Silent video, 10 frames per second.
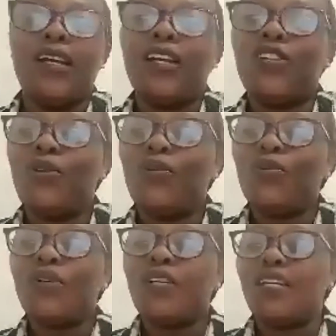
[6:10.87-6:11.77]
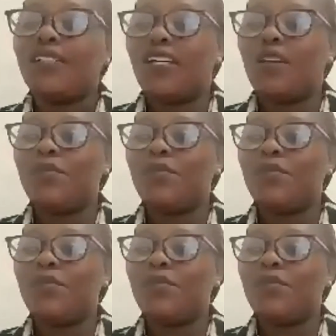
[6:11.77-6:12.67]
New King James
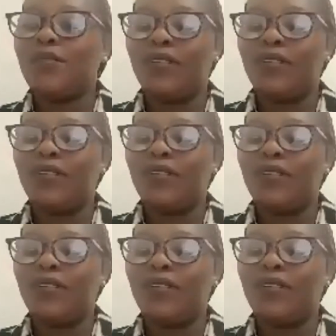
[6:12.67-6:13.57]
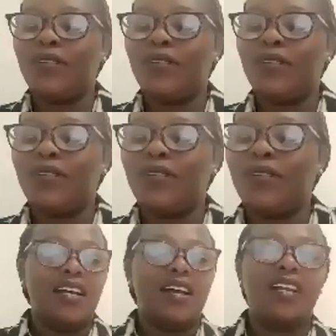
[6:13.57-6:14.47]
Version.
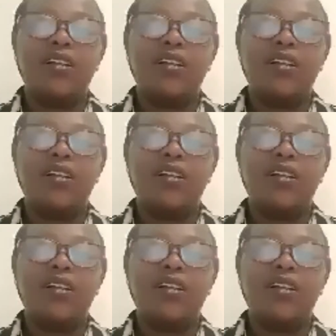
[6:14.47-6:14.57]
Hallelujah.